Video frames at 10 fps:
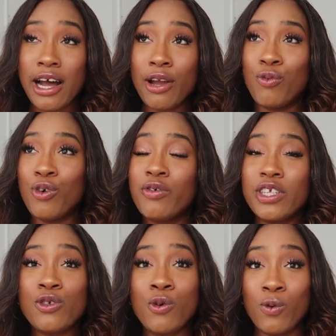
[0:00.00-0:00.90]
I wore
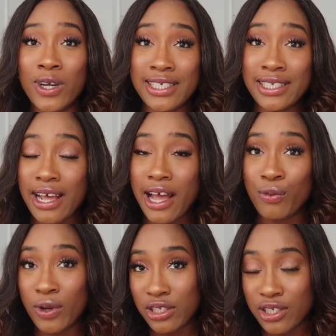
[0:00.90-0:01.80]
it to a wedding that I
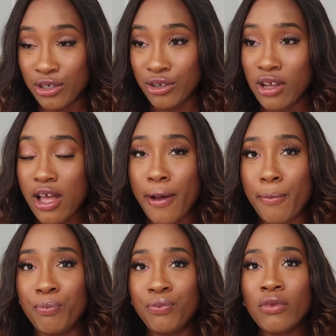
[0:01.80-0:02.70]
went to
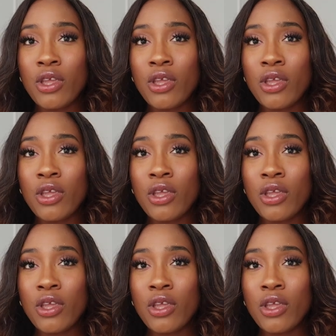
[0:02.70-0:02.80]
um,